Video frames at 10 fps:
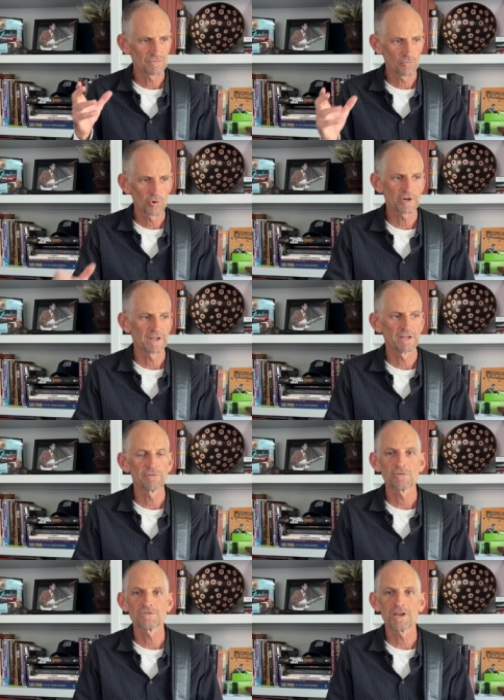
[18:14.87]
working
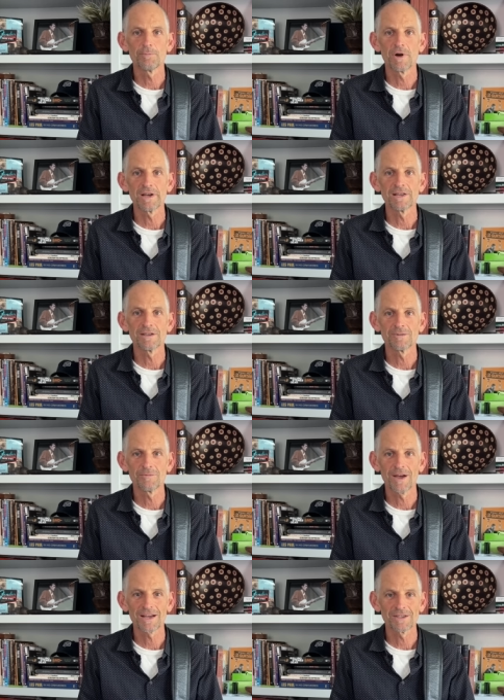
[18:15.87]
for somebody
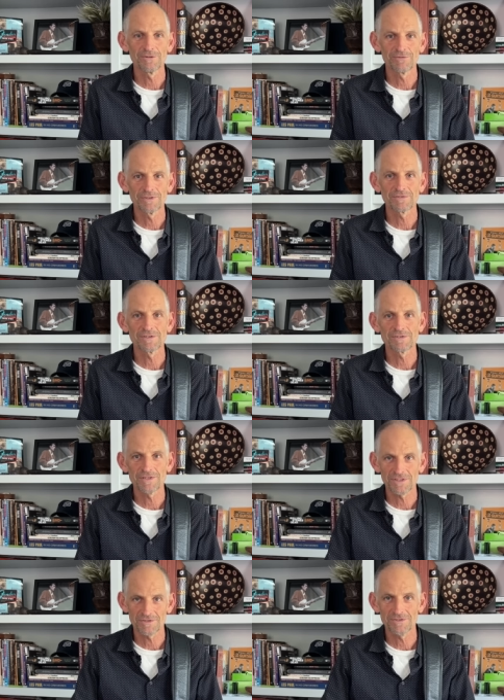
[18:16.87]
back in the 50s,
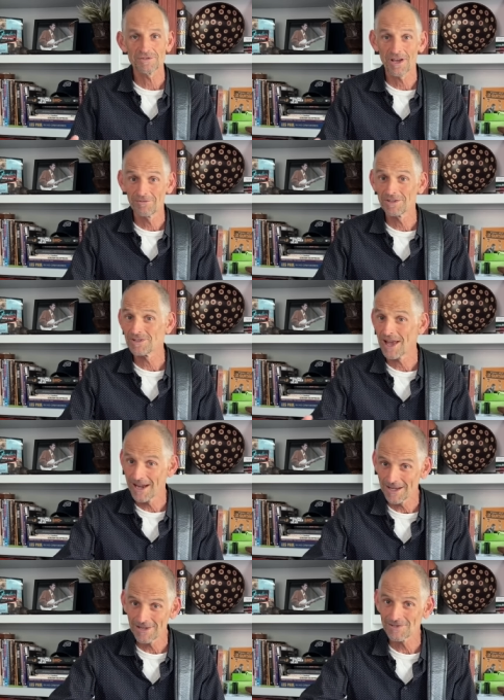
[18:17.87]
60s, 70s,
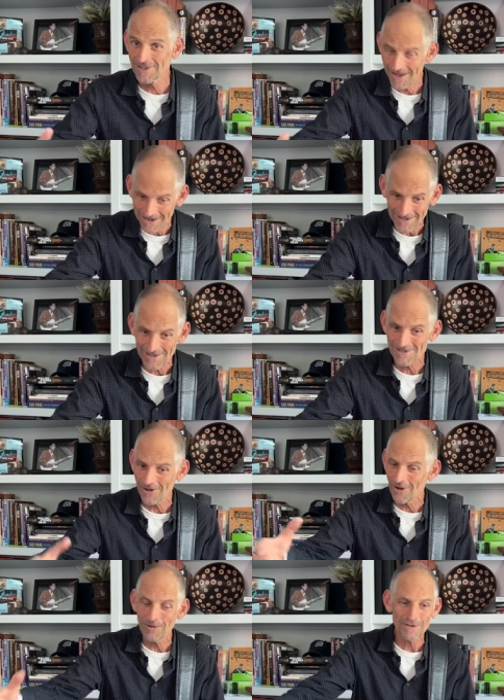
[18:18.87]
80s, 90s,
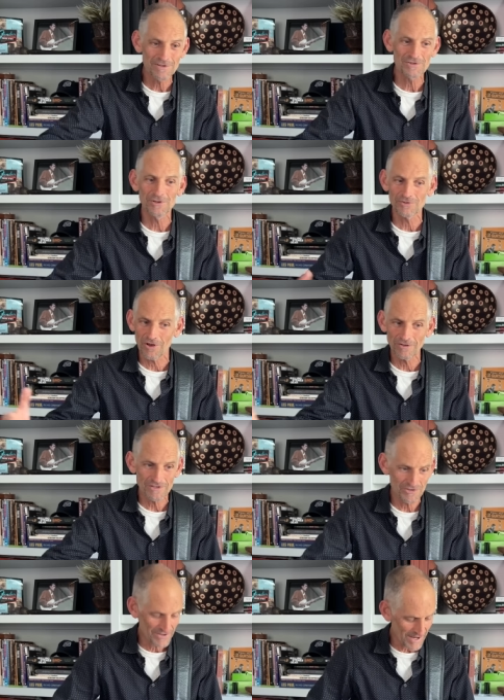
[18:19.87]
all these years, all
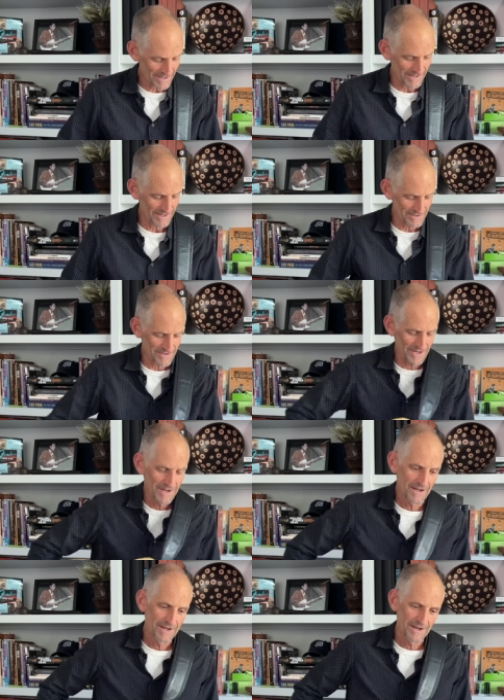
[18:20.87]
these decades.
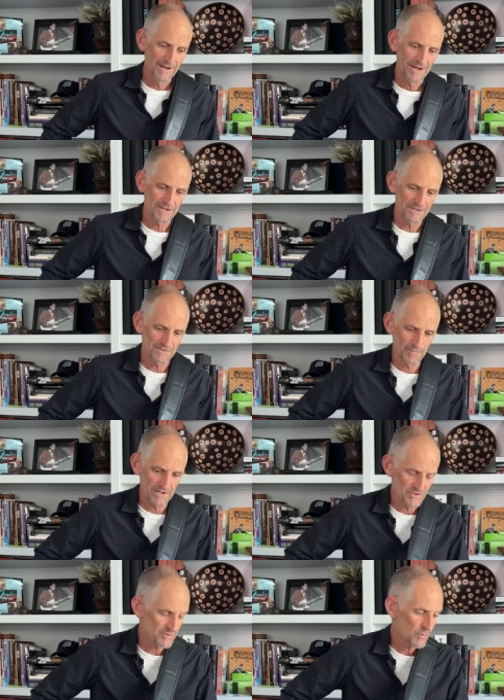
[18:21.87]
It's
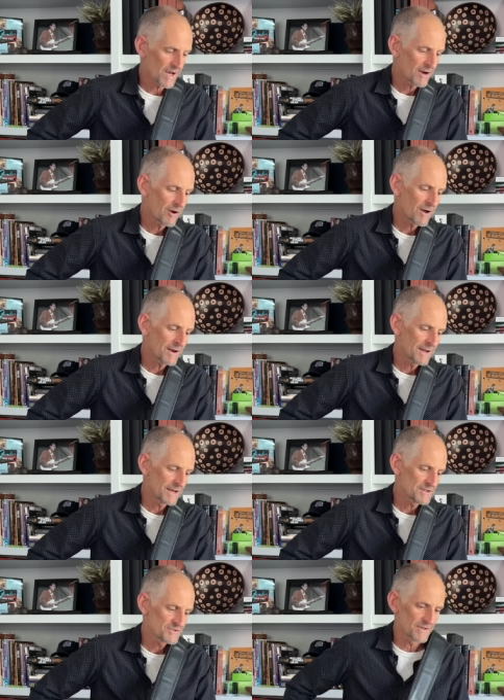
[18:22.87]
been sweat on and
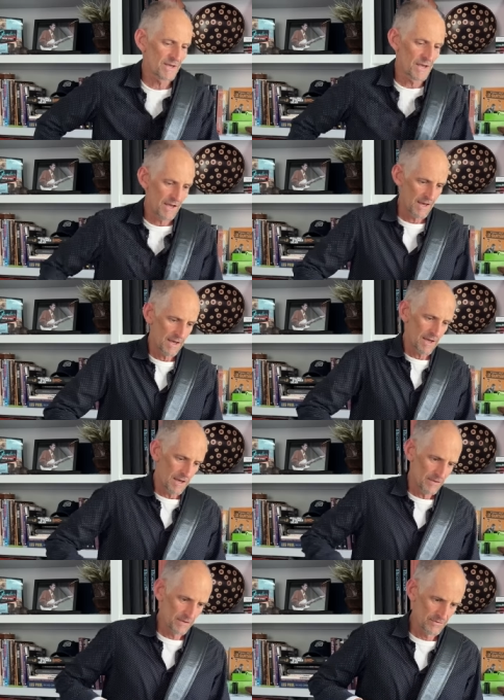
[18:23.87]
it's,
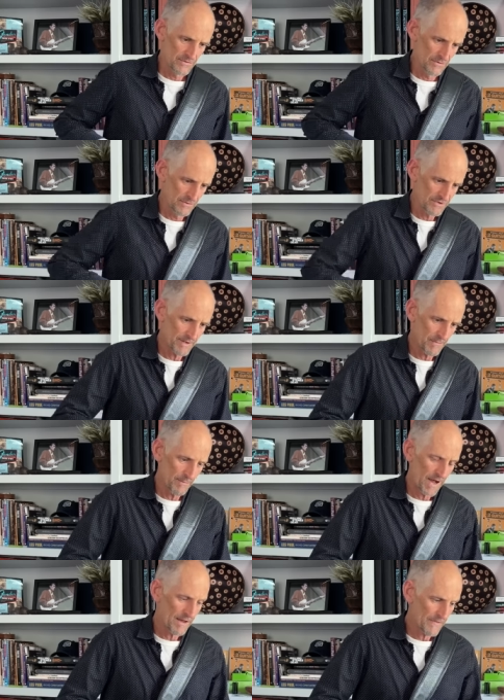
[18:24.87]
there's, there's something
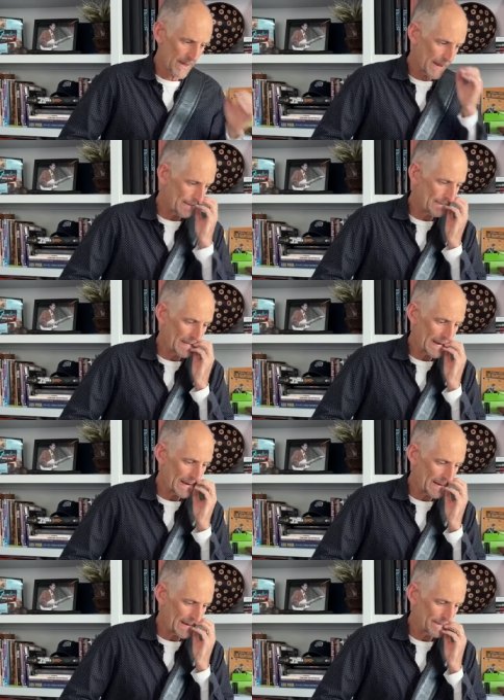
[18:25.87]
about that,
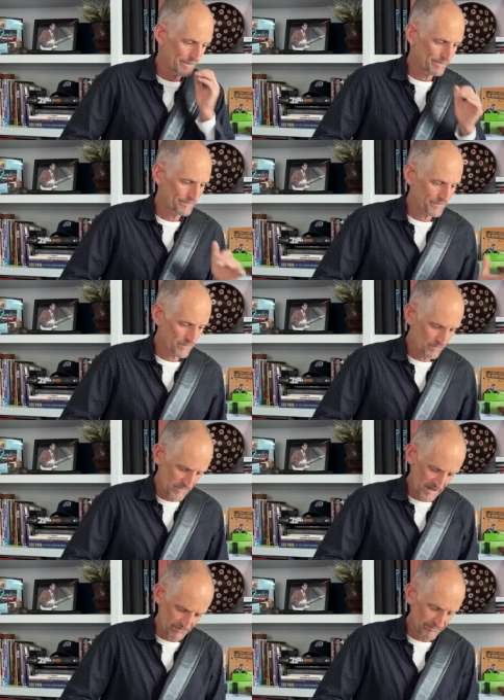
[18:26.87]
that, uh,
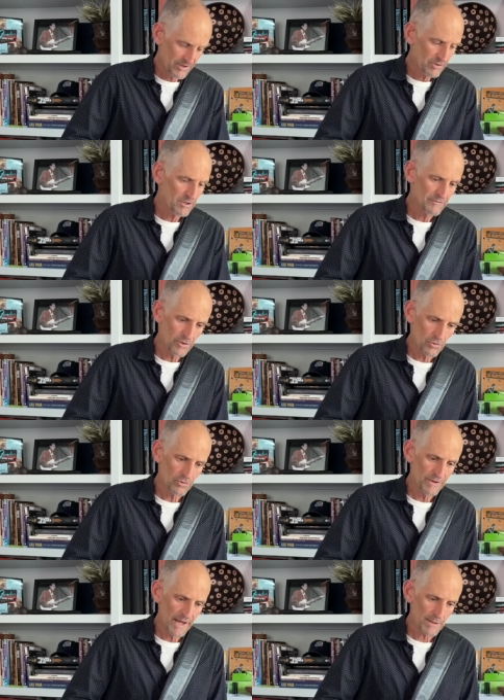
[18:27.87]
that feel of an
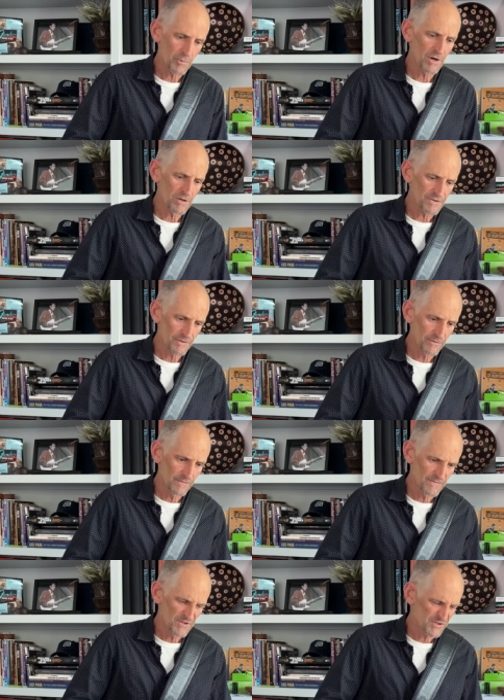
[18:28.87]
old neck, but also
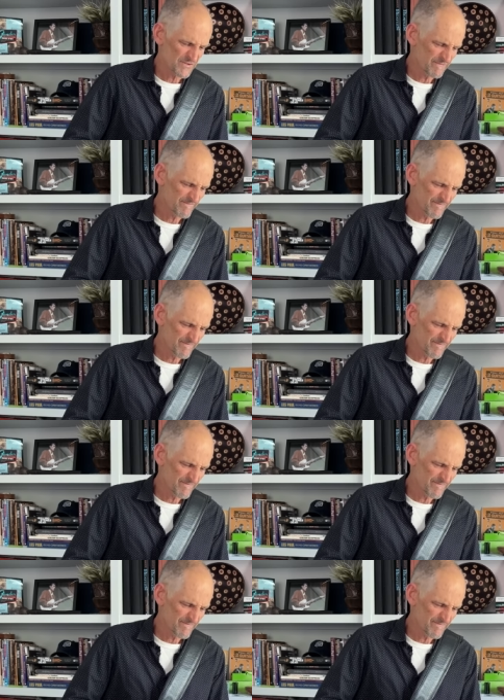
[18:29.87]
just,